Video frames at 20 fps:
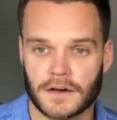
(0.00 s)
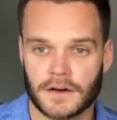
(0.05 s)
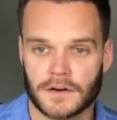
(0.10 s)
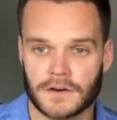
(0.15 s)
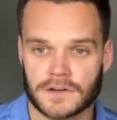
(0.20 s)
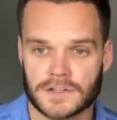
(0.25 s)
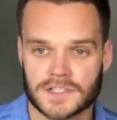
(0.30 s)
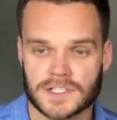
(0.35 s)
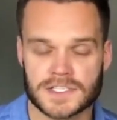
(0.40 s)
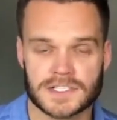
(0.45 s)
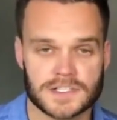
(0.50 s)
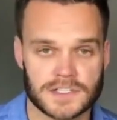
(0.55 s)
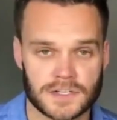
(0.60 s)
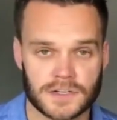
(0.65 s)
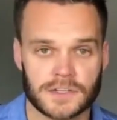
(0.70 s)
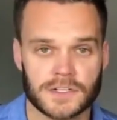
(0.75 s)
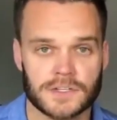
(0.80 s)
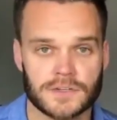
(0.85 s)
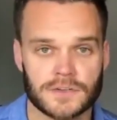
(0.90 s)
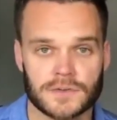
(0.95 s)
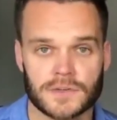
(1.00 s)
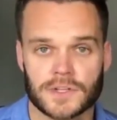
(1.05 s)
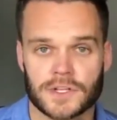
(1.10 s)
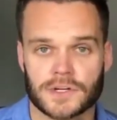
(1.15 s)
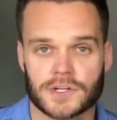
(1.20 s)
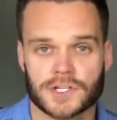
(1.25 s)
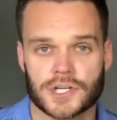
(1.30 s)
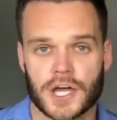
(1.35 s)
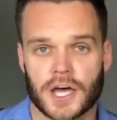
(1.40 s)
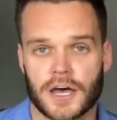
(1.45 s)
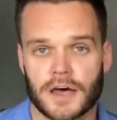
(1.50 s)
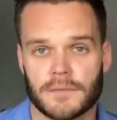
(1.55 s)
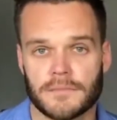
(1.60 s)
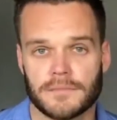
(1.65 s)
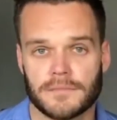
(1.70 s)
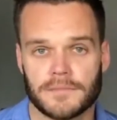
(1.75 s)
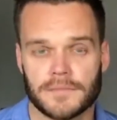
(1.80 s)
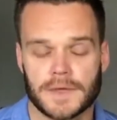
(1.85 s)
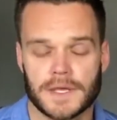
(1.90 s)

are sincerely doing their job,